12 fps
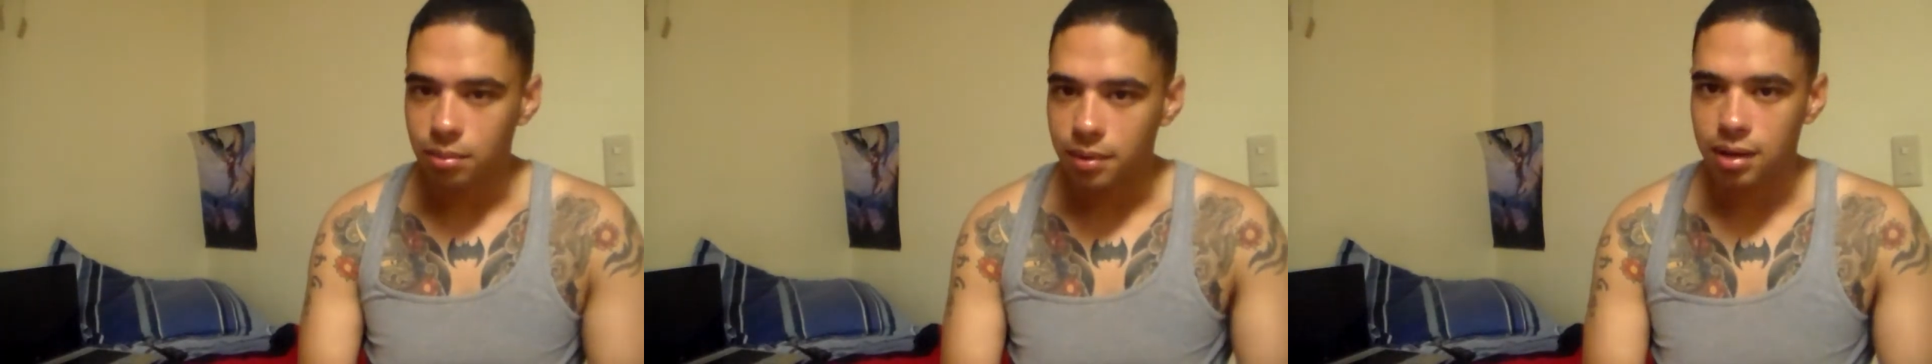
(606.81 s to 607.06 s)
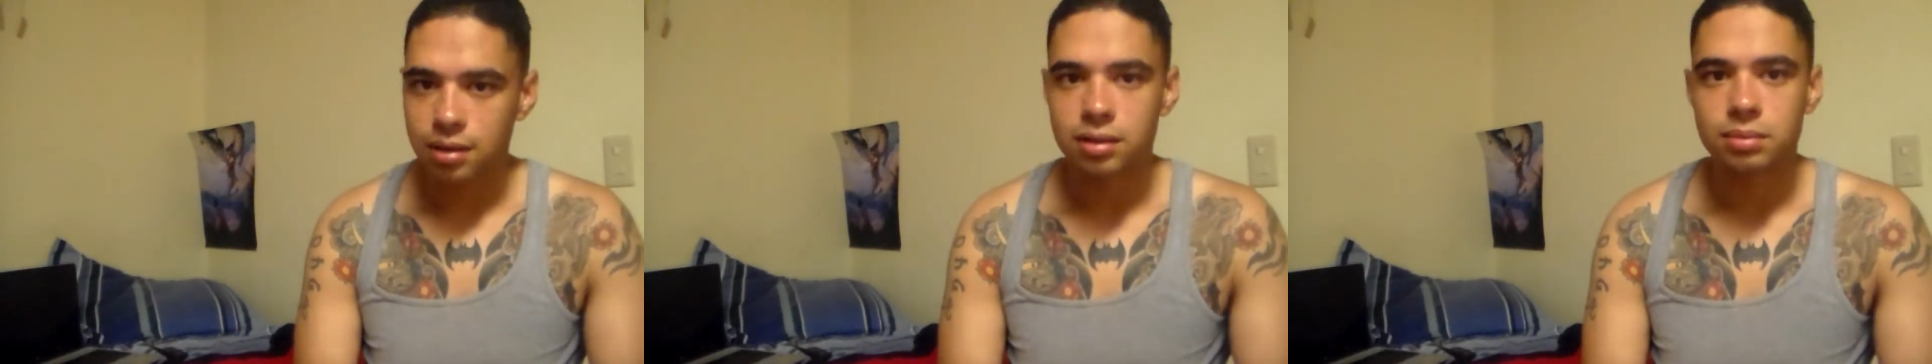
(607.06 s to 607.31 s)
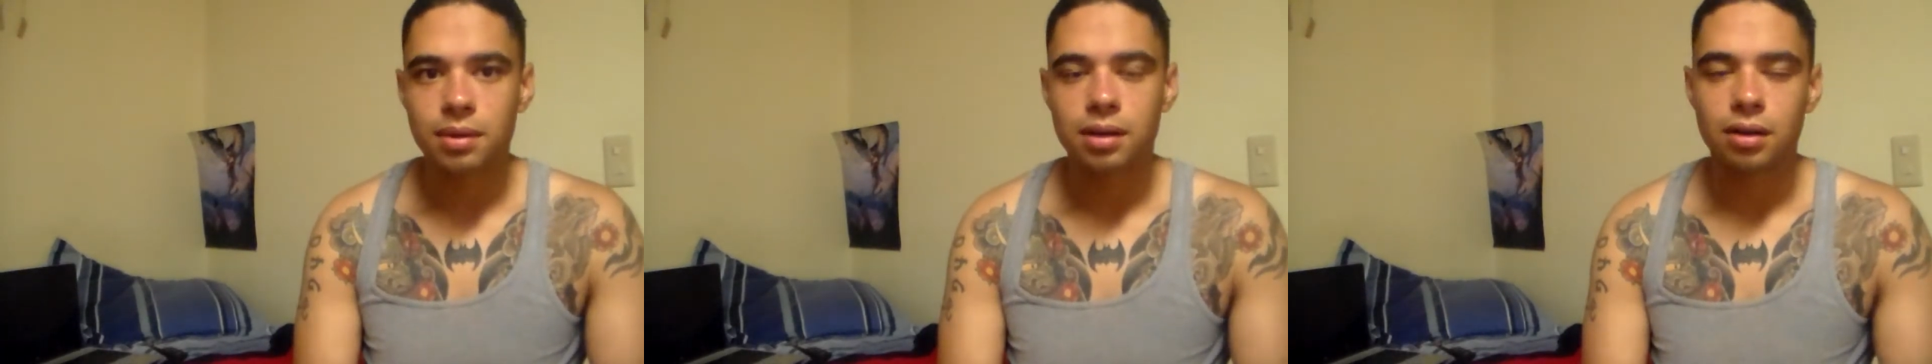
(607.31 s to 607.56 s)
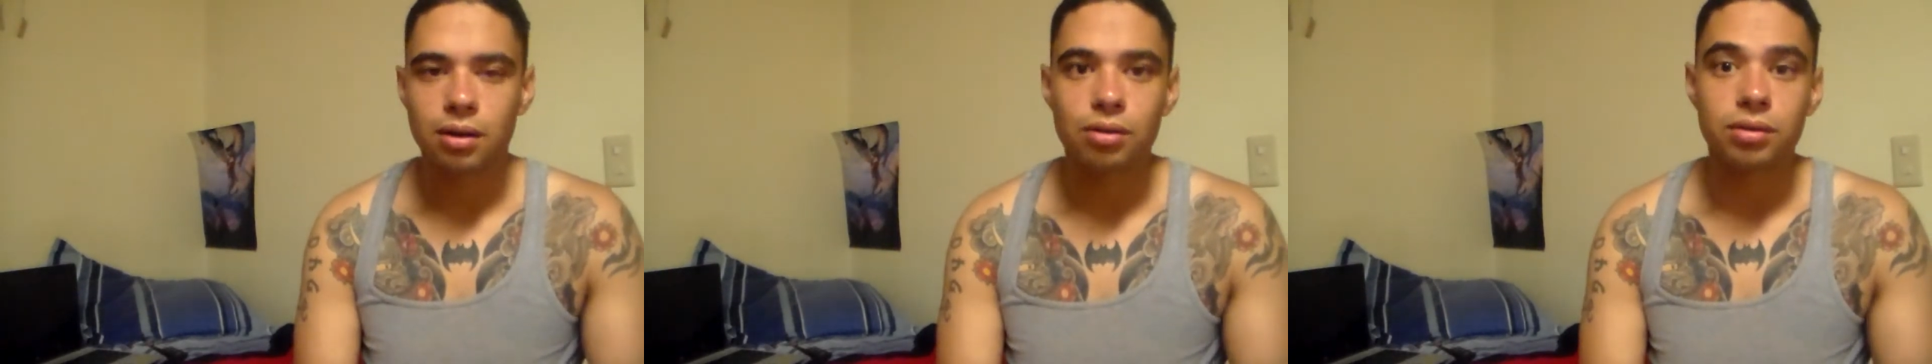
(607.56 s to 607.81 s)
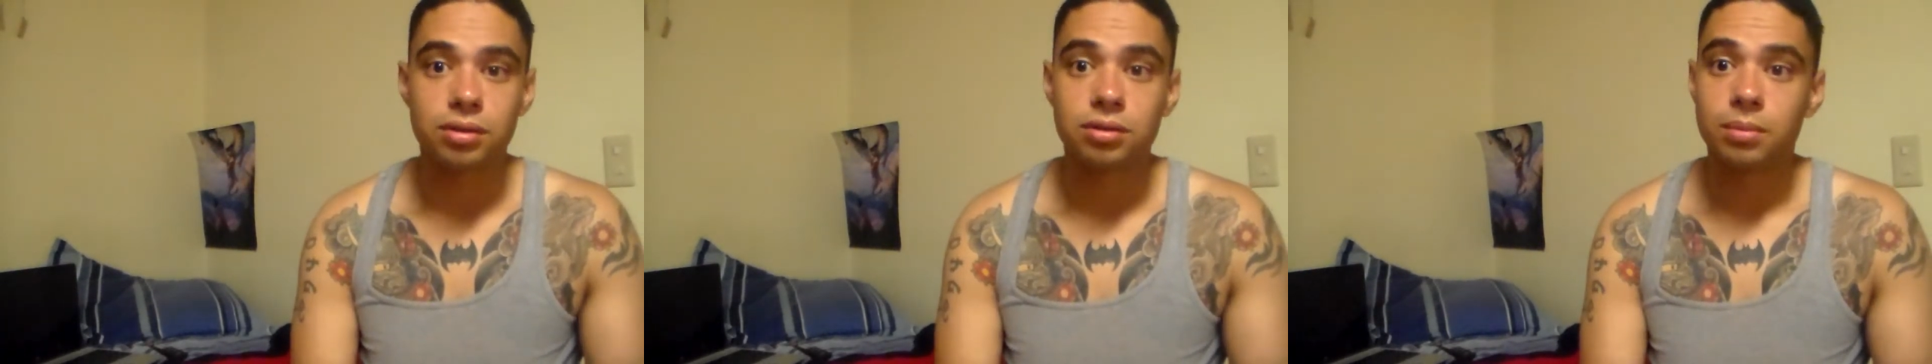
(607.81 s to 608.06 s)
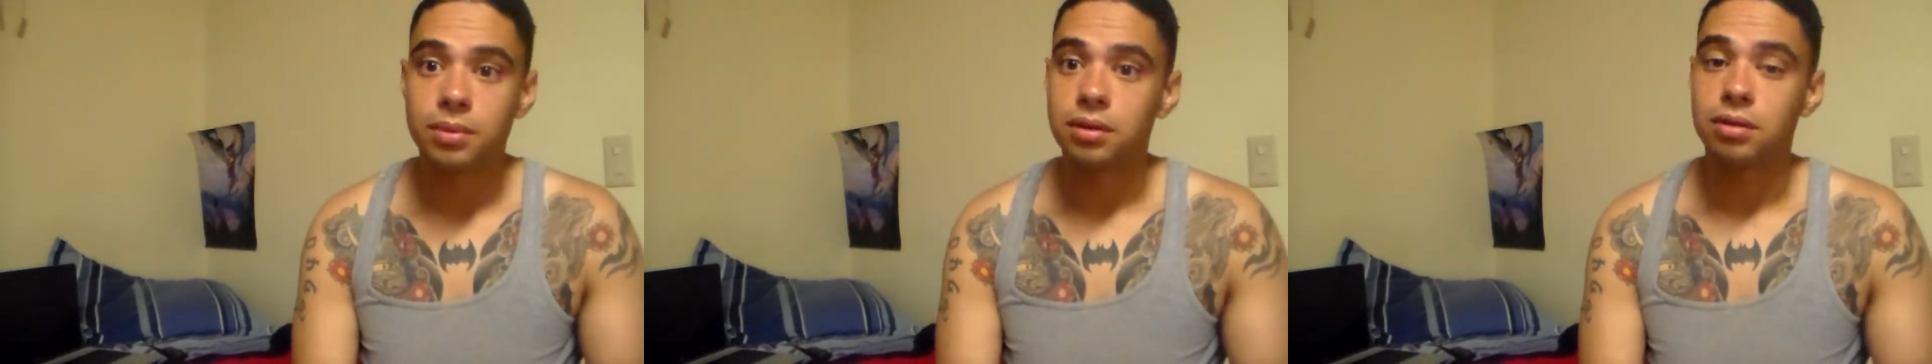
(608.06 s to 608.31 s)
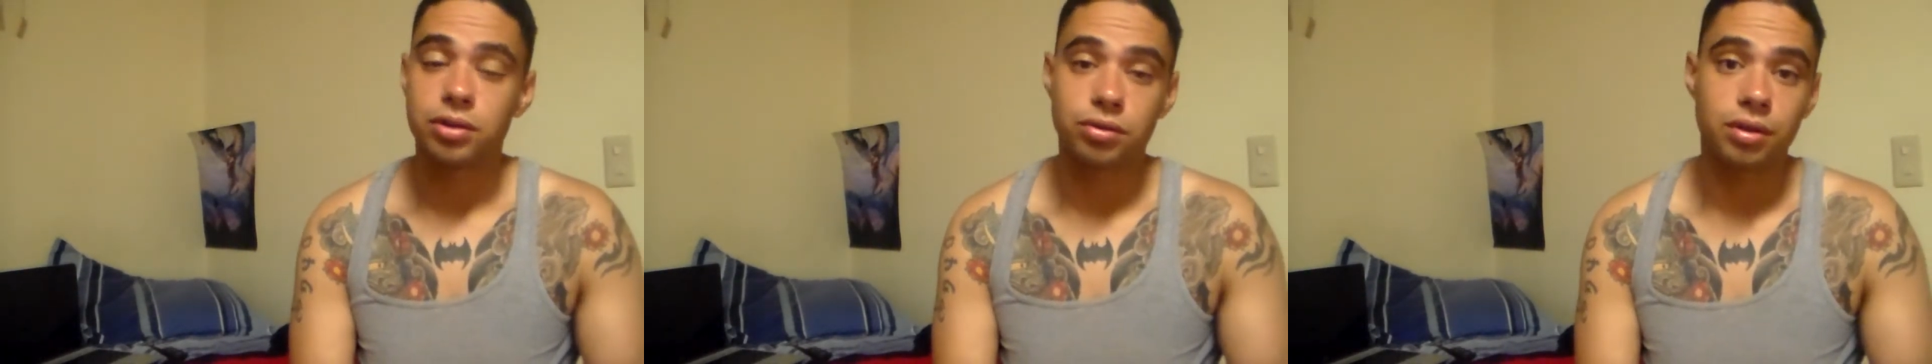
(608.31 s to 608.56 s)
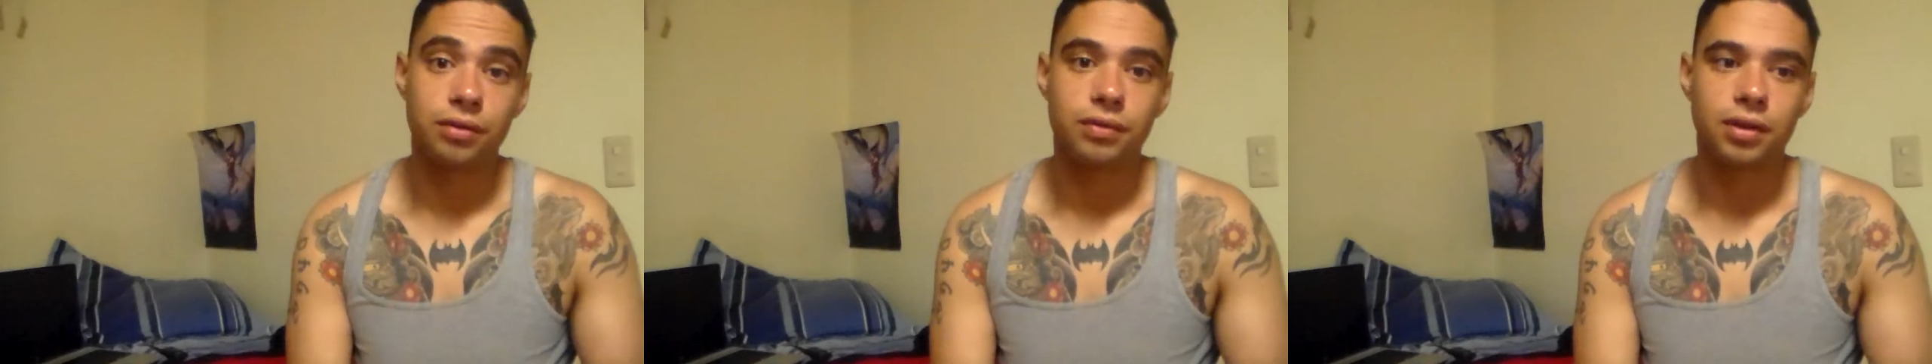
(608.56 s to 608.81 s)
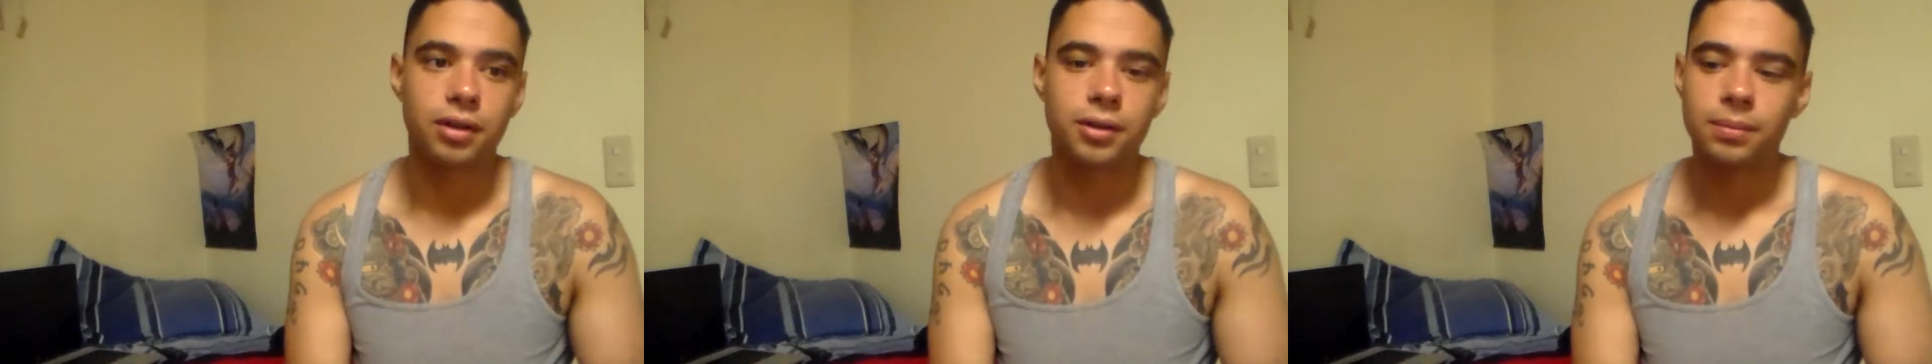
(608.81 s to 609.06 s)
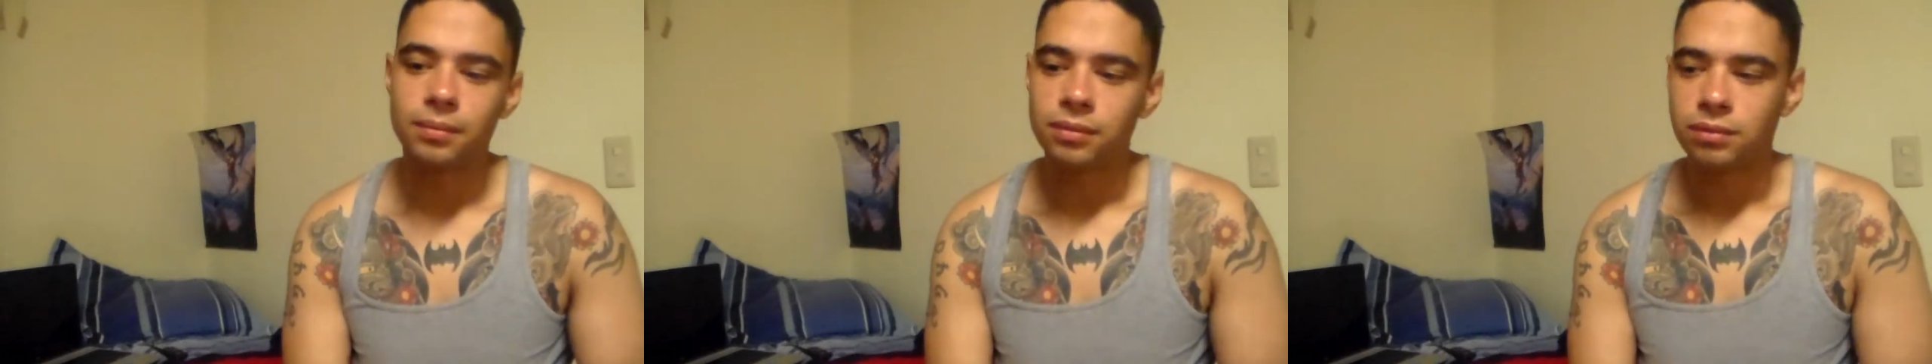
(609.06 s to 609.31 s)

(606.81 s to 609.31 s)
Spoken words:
automatically expect, oh, there's going to be another Street Fighter.